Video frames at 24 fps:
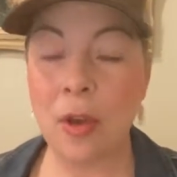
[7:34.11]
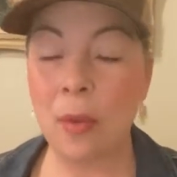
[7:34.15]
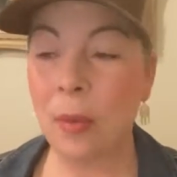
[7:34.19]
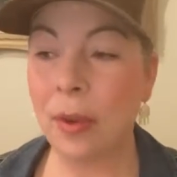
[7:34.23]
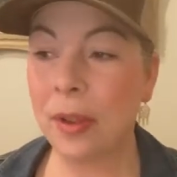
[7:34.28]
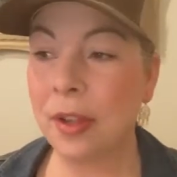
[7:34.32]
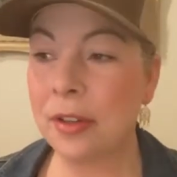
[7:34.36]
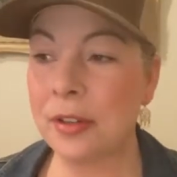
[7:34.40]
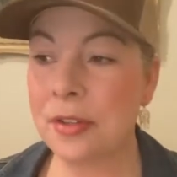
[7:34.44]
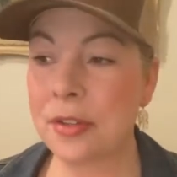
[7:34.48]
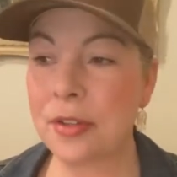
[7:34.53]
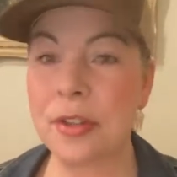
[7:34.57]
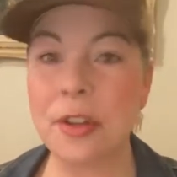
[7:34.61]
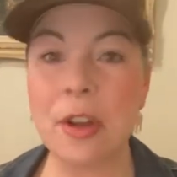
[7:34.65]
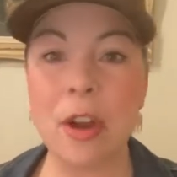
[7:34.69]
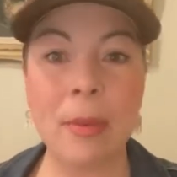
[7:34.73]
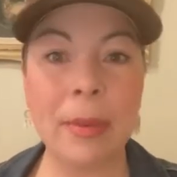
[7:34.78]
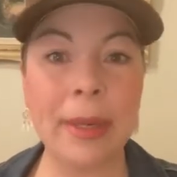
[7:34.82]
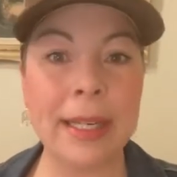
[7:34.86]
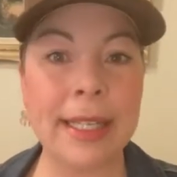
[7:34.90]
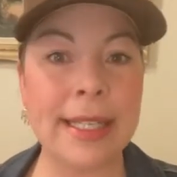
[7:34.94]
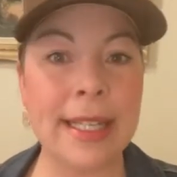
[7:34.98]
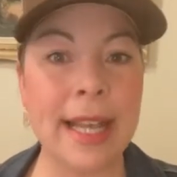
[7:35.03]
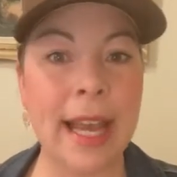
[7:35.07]
Well, there's
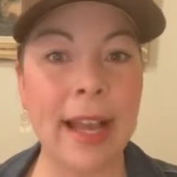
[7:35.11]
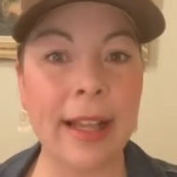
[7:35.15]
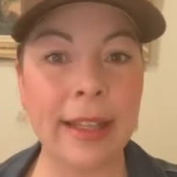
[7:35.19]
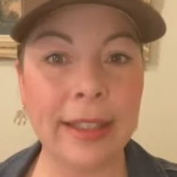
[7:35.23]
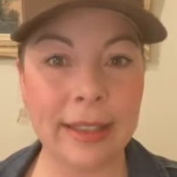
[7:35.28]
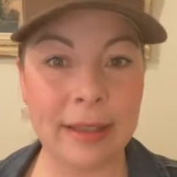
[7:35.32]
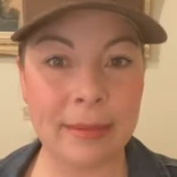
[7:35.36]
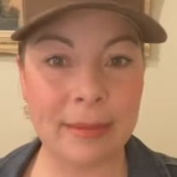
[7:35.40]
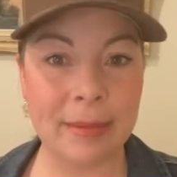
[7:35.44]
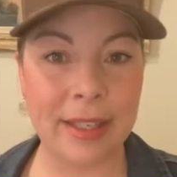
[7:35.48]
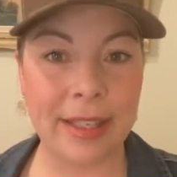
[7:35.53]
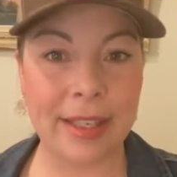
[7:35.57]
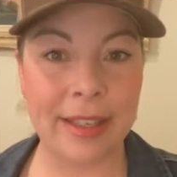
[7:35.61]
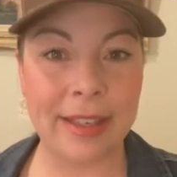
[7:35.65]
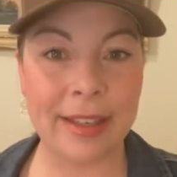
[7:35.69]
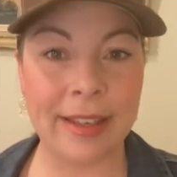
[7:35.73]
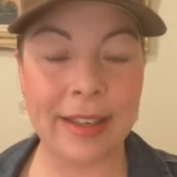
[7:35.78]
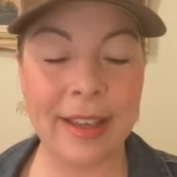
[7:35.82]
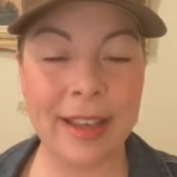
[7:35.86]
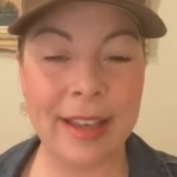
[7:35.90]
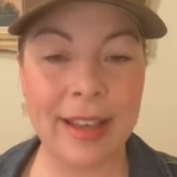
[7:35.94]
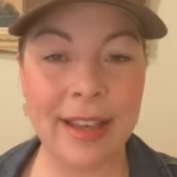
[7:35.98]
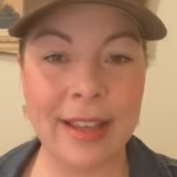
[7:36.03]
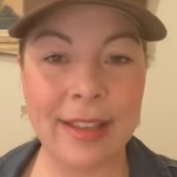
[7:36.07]
nobody telling me
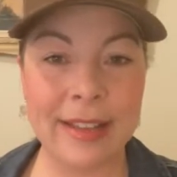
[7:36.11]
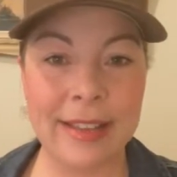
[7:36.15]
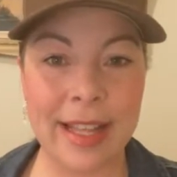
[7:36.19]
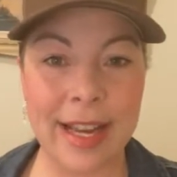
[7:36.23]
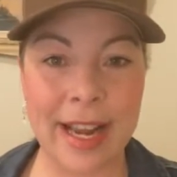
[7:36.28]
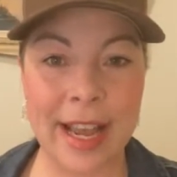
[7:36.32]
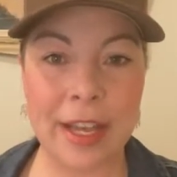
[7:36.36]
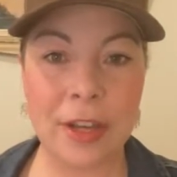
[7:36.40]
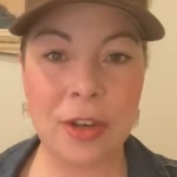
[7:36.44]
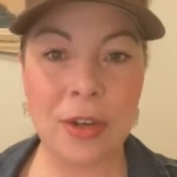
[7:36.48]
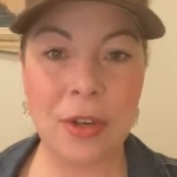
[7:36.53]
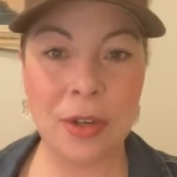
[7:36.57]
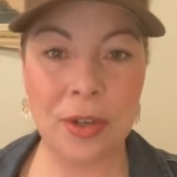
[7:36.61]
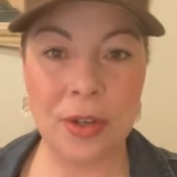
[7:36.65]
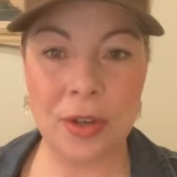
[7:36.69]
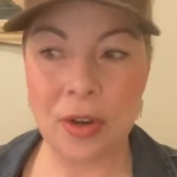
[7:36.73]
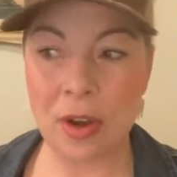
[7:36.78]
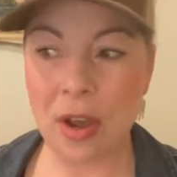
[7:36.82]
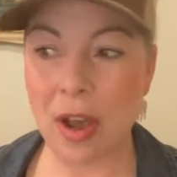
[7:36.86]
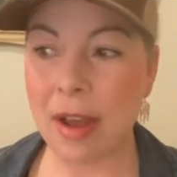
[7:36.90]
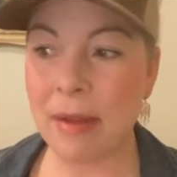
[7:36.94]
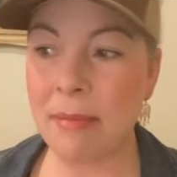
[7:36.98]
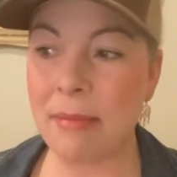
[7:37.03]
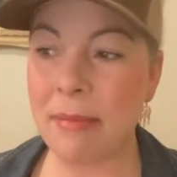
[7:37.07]
that I could
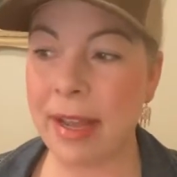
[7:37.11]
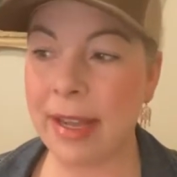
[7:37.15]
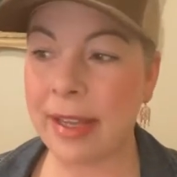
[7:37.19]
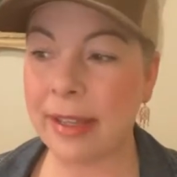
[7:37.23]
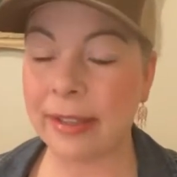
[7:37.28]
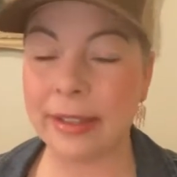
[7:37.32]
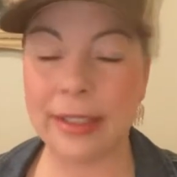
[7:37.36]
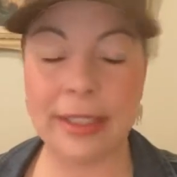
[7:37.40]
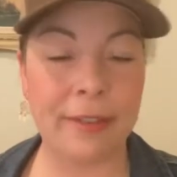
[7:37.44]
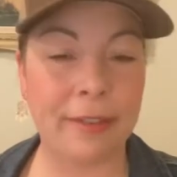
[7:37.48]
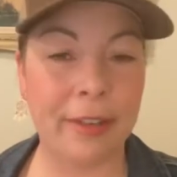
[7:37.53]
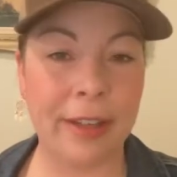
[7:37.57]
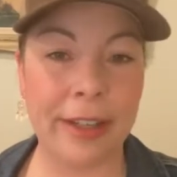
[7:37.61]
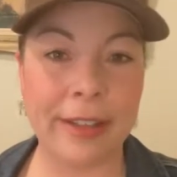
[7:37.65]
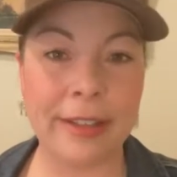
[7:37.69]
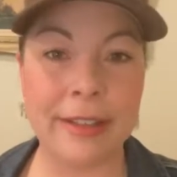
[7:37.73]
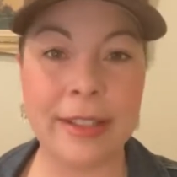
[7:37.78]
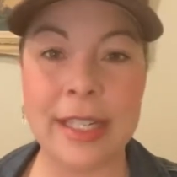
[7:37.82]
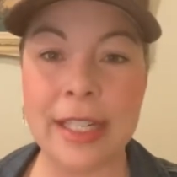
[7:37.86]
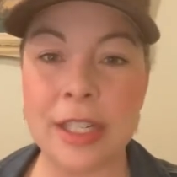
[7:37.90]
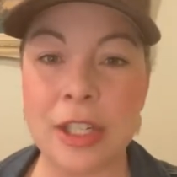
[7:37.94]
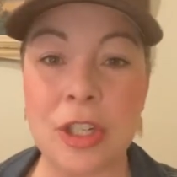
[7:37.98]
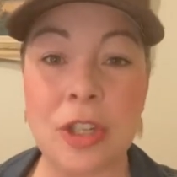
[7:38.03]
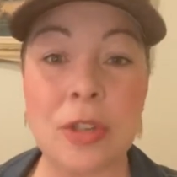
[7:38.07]
not make a living
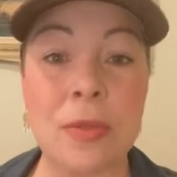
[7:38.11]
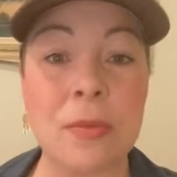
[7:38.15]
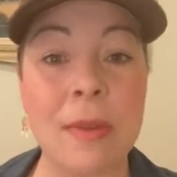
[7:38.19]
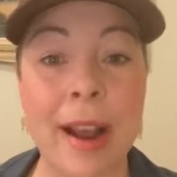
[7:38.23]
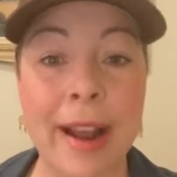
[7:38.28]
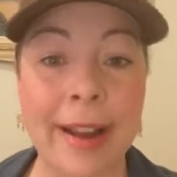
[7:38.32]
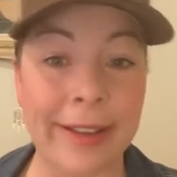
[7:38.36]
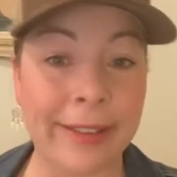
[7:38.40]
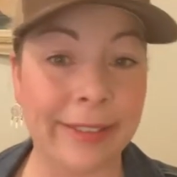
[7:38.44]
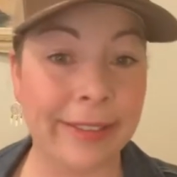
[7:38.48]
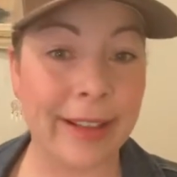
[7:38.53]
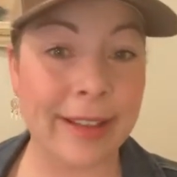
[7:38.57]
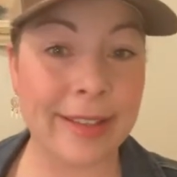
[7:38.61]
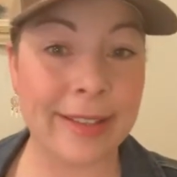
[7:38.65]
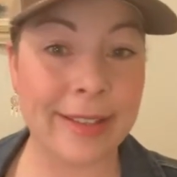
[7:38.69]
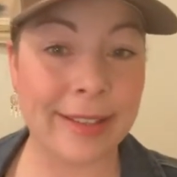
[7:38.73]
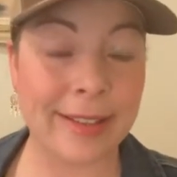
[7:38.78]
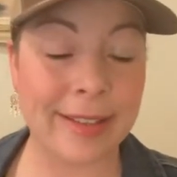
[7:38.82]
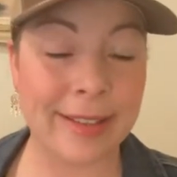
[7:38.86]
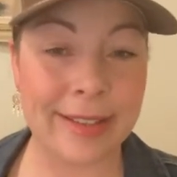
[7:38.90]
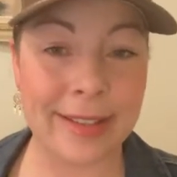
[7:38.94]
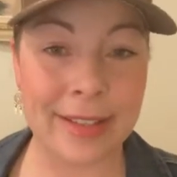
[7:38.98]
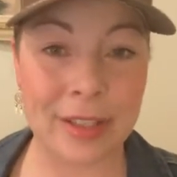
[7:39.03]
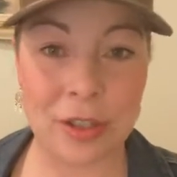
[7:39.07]
teaching riding
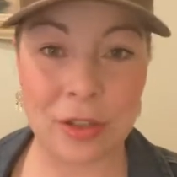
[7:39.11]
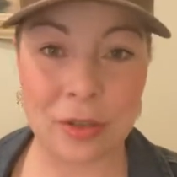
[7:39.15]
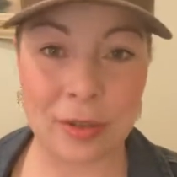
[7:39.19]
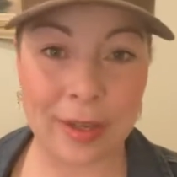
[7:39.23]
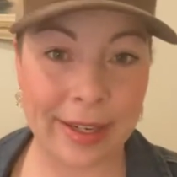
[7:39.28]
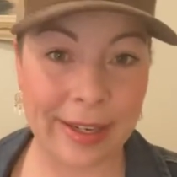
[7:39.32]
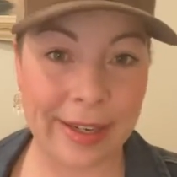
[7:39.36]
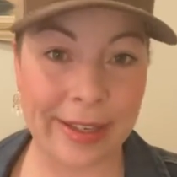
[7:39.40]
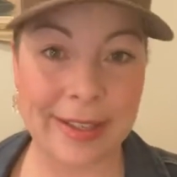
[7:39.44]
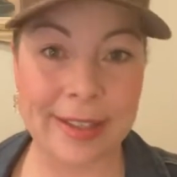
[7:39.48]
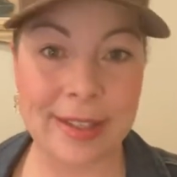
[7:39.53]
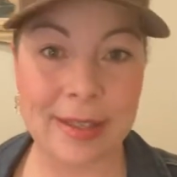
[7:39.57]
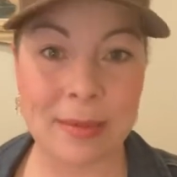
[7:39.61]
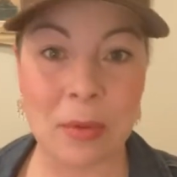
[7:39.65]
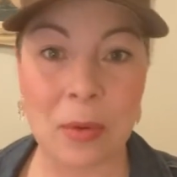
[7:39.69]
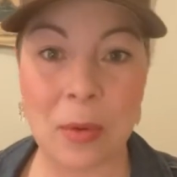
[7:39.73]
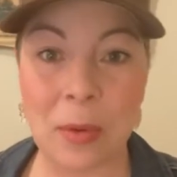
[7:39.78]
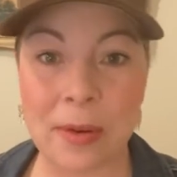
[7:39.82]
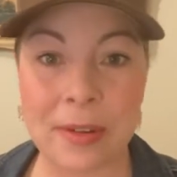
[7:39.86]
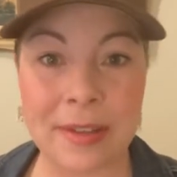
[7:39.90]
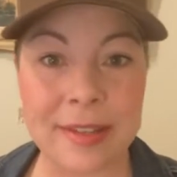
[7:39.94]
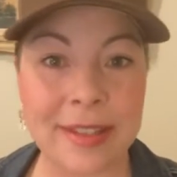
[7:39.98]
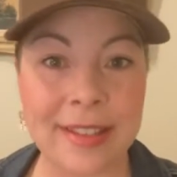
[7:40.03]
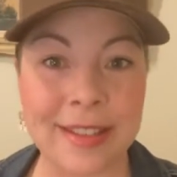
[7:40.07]
lessons and training some
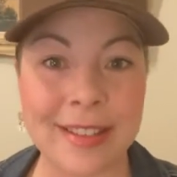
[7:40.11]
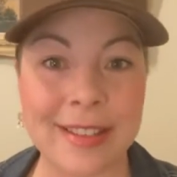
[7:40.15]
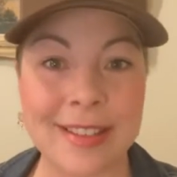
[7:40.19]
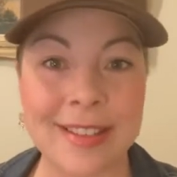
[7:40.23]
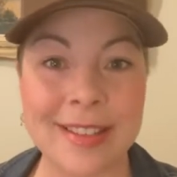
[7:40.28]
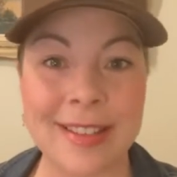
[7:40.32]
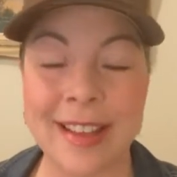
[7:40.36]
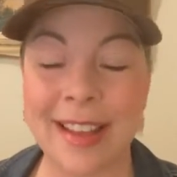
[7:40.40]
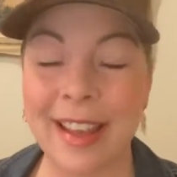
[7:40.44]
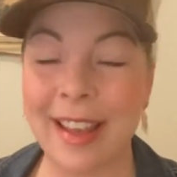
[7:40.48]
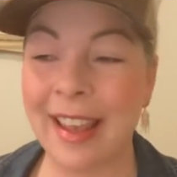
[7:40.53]
horses.